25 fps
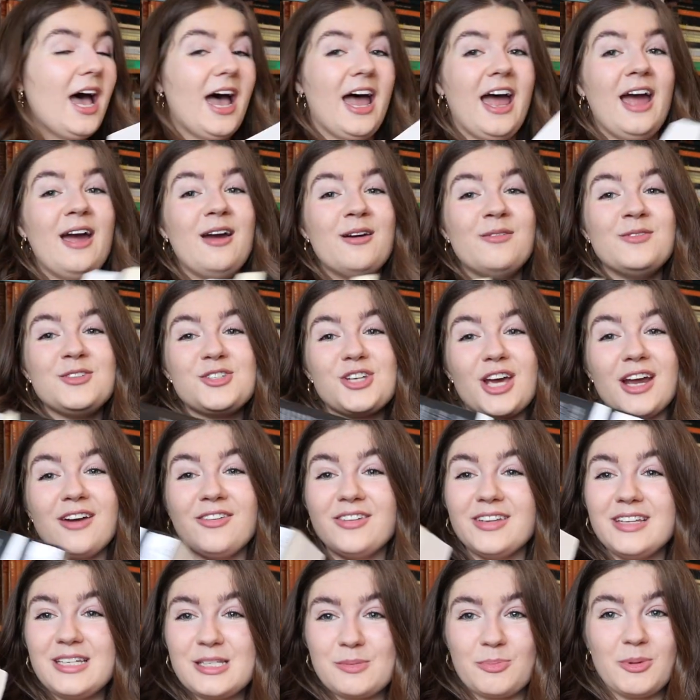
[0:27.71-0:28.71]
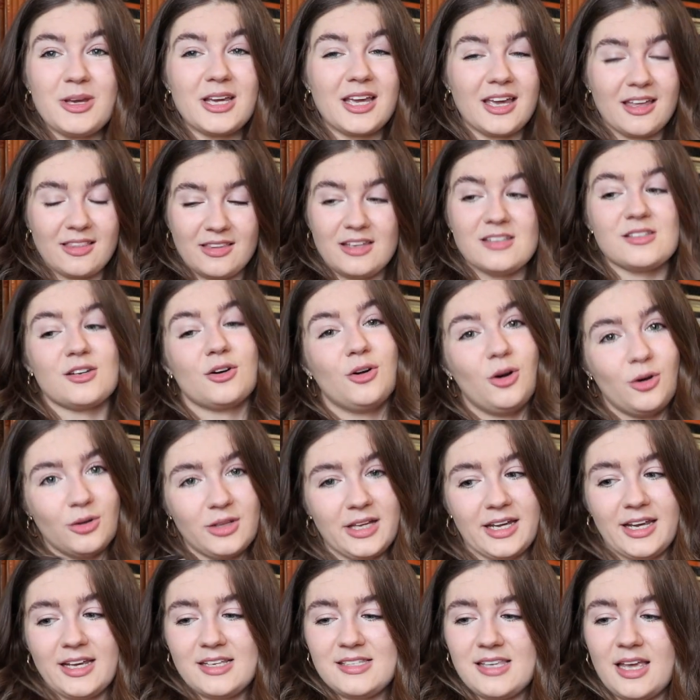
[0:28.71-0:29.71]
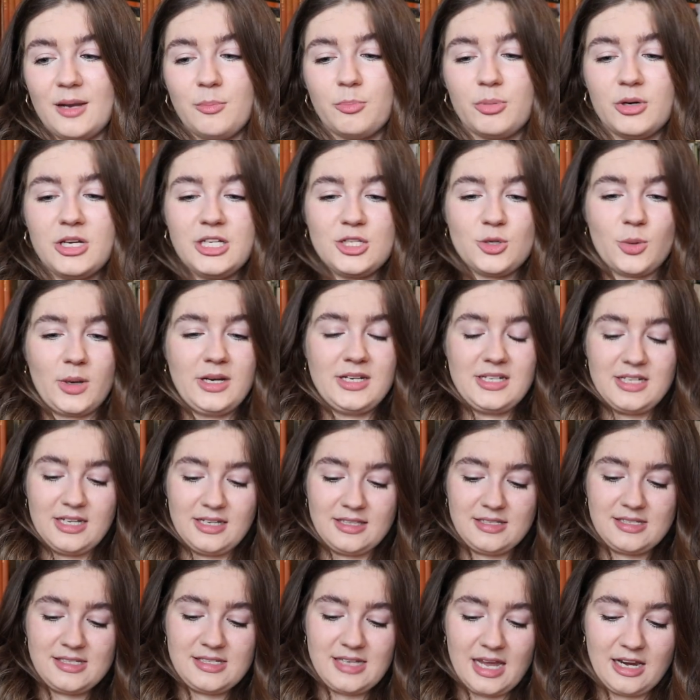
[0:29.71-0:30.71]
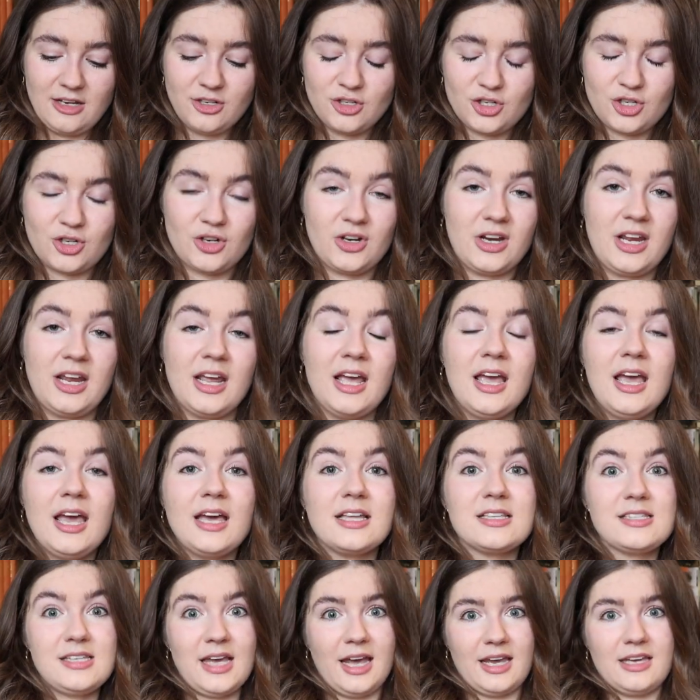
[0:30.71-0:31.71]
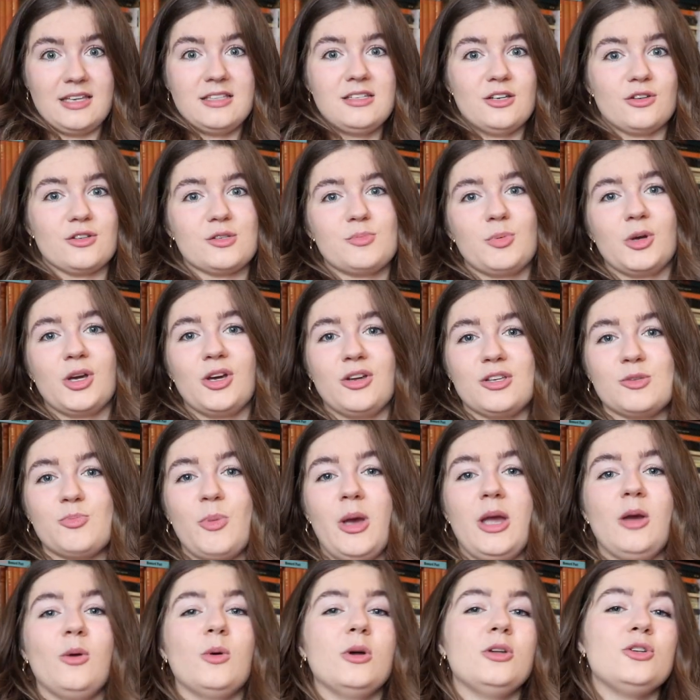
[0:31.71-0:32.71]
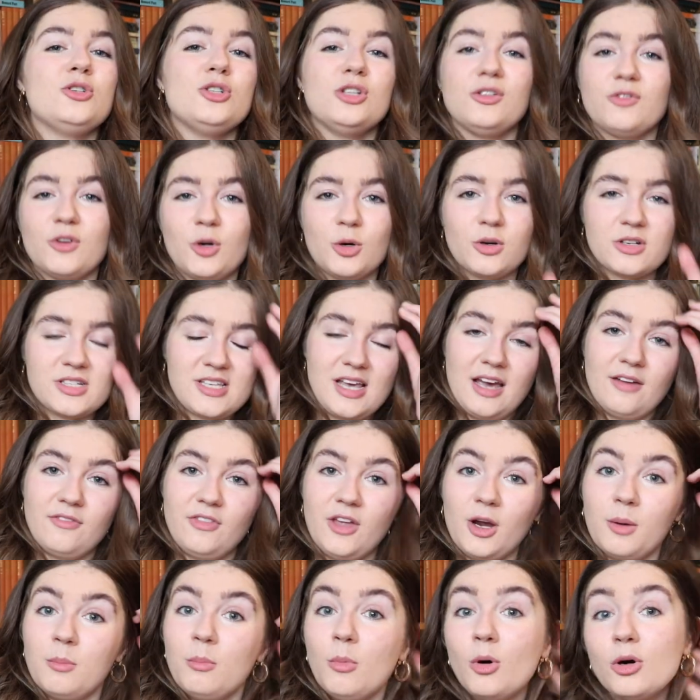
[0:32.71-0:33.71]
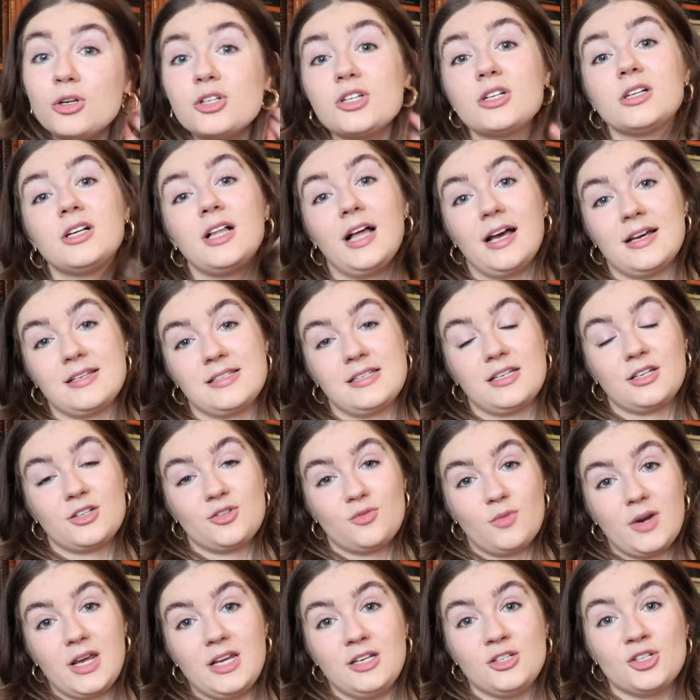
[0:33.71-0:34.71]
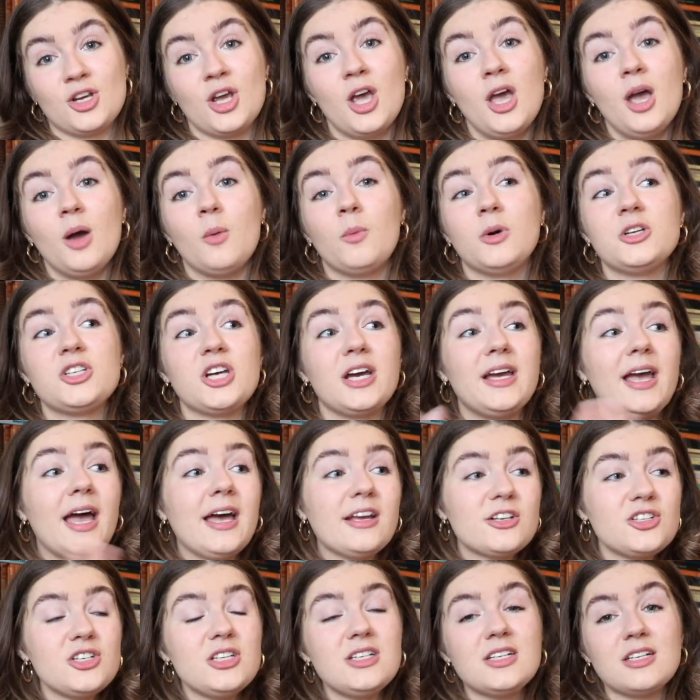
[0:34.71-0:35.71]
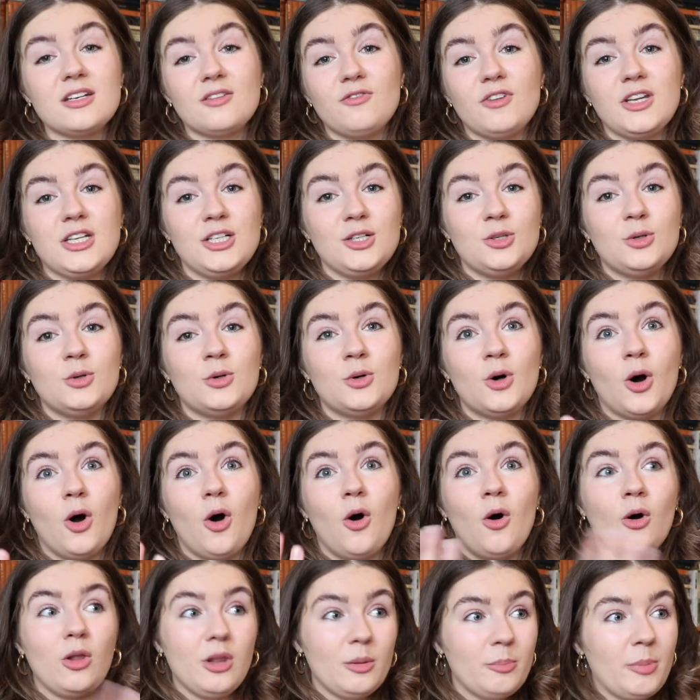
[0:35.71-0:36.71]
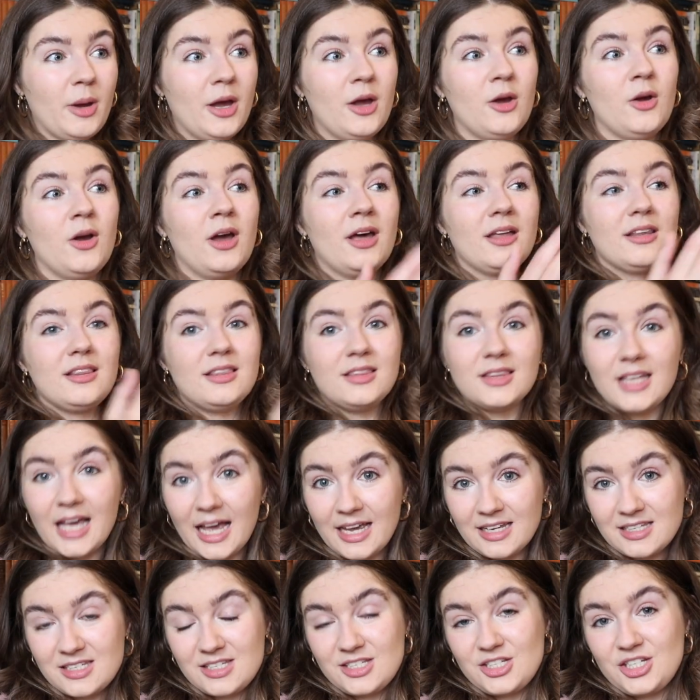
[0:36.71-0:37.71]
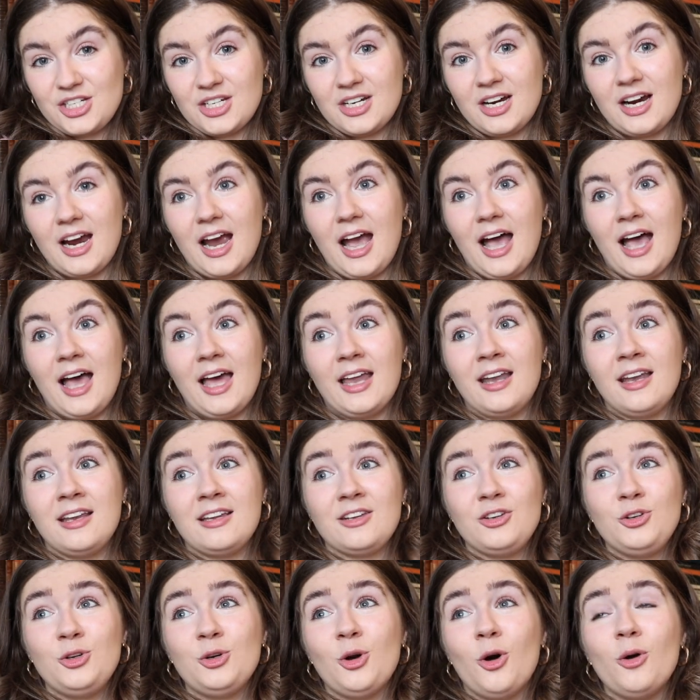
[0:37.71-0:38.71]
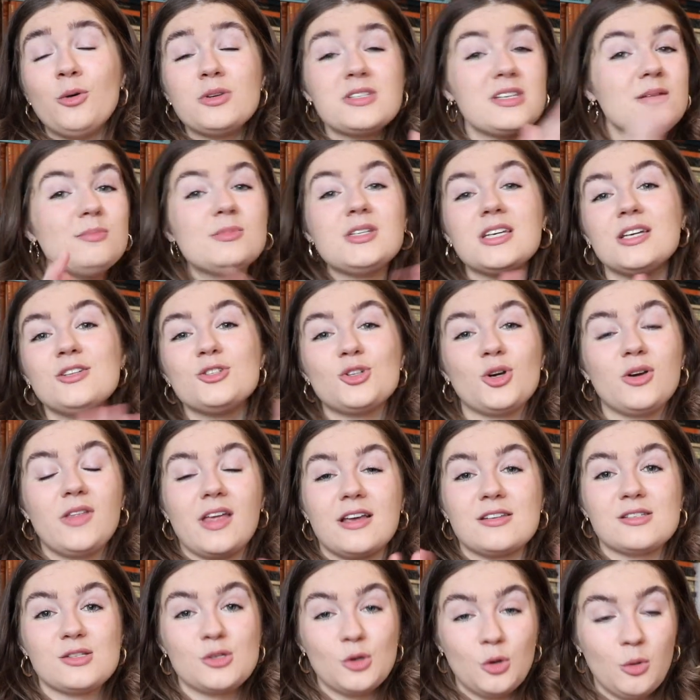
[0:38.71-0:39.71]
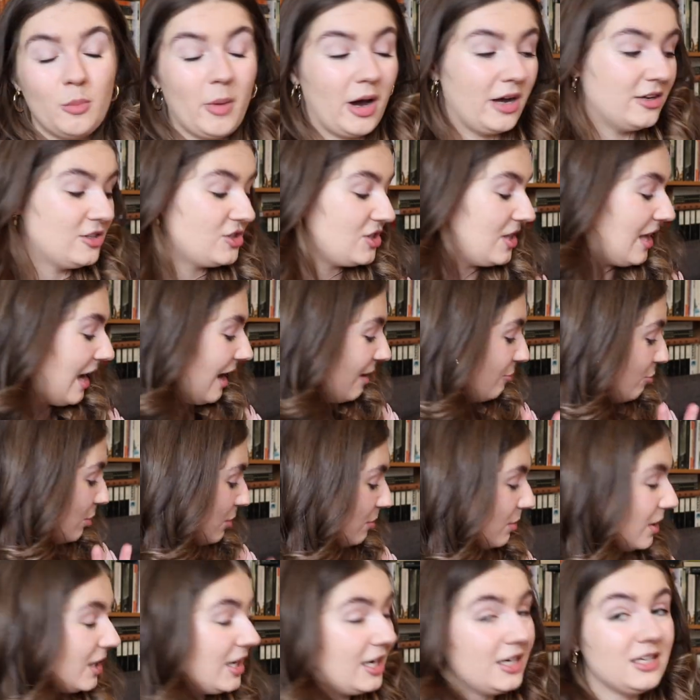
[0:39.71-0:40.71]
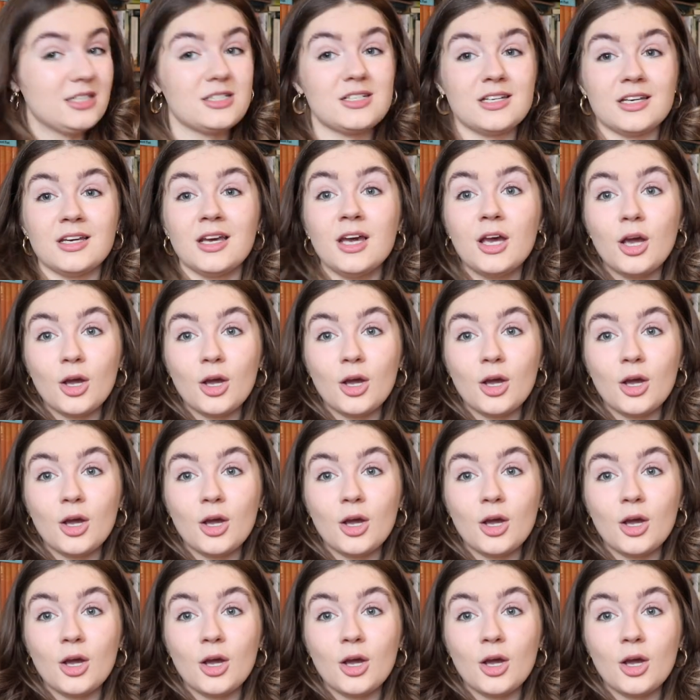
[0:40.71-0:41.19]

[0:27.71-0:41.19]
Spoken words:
Generally speaking, these are all, like I said, pre-20th century titles because Penguin do, of course, have their modern classics range, which I actually did a video all about last year, and you all seem to enjoy that so much that I've been meaning to